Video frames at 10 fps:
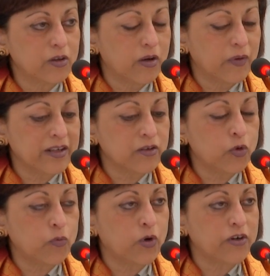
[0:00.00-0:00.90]
one
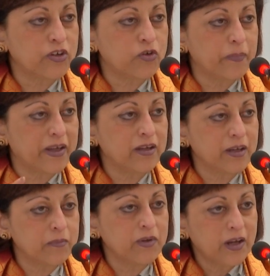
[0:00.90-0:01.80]
group wanted to bury
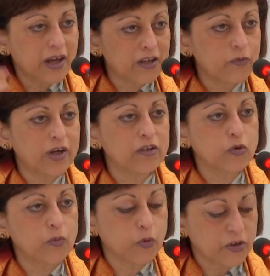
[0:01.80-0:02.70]
him and one
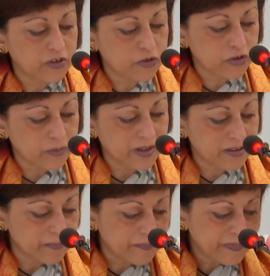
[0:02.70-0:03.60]
group wanted to cremate
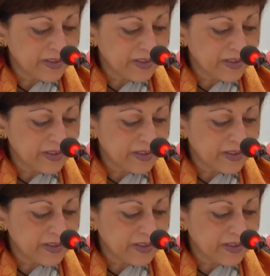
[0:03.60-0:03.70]
him.